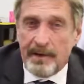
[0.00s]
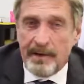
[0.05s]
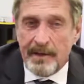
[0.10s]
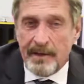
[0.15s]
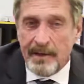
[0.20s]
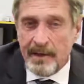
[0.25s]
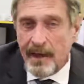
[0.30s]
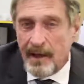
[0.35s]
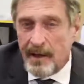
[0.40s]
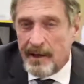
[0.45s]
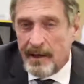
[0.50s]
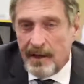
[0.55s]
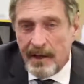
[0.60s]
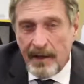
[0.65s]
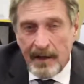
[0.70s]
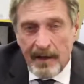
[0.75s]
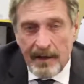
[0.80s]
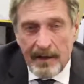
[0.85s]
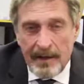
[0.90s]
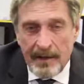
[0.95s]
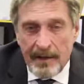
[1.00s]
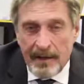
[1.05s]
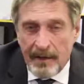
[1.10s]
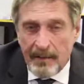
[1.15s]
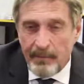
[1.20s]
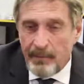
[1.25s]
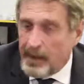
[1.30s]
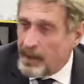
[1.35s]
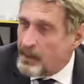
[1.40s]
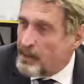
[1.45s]
This is not
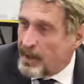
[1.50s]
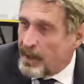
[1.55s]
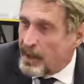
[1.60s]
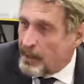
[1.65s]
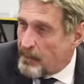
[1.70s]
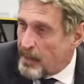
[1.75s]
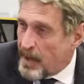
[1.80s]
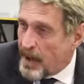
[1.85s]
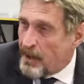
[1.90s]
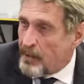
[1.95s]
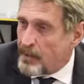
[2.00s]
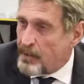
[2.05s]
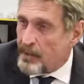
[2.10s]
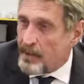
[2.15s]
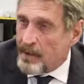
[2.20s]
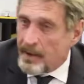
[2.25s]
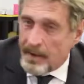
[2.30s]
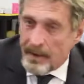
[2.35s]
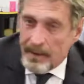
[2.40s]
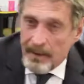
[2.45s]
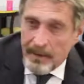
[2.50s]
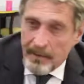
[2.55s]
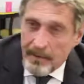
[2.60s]
me being paranoid.